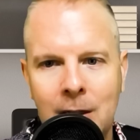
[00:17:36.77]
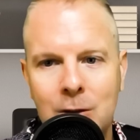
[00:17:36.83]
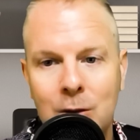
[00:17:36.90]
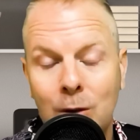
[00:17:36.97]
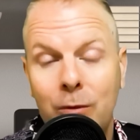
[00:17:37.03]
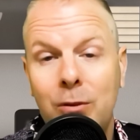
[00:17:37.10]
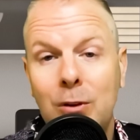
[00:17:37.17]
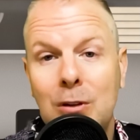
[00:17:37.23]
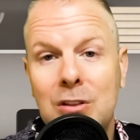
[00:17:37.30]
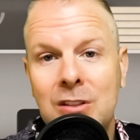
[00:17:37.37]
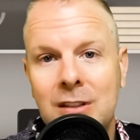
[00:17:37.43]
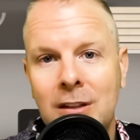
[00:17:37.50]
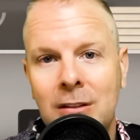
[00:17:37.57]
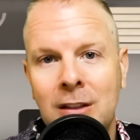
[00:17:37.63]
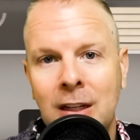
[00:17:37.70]
So if you're
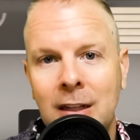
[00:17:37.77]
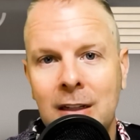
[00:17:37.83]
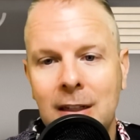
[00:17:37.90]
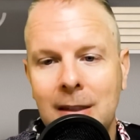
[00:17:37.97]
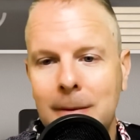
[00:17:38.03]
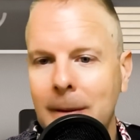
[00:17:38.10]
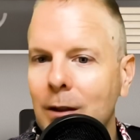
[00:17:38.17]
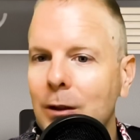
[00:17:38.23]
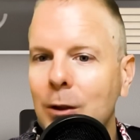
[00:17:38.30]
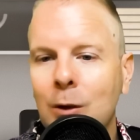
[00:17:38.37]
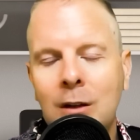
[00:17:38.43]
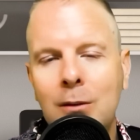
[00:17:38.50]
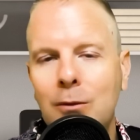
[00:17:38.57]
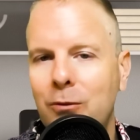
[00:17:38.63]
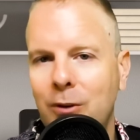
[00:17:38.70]
still not in, you
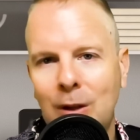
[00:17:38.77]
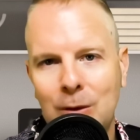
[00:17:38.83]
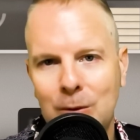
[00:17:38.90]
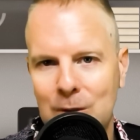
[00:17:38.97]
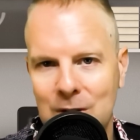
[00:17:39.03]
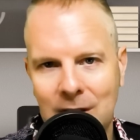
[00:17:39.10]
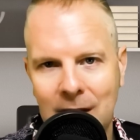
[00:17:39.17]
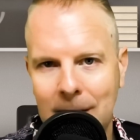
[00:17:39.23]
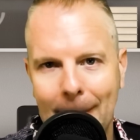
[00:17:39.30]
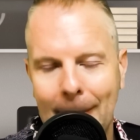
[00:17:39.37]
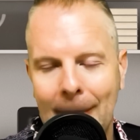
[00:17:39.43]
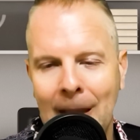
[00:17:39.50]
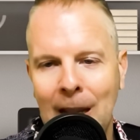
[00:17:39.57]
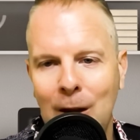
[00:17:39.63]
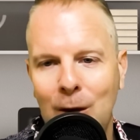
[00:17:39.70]
didn't follow us then.
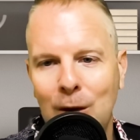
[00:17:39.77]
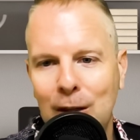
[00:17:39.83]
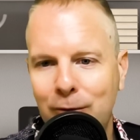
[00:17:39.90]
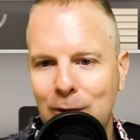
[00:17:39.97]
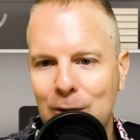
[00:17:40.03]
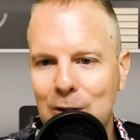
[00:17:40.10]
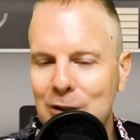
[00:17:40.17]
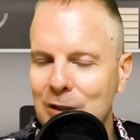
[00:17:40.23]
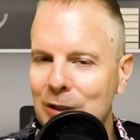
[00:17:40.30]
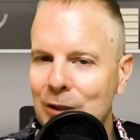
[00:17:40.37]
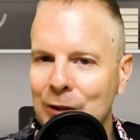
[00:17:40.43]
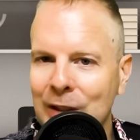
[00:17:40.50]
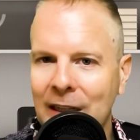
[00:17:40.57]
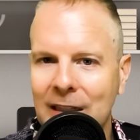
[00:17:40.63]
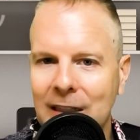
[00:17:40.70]
Now, if you're still
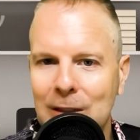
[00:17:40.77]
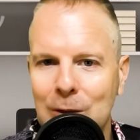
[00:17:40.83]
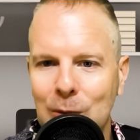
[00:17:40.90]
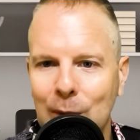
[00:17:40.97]
not into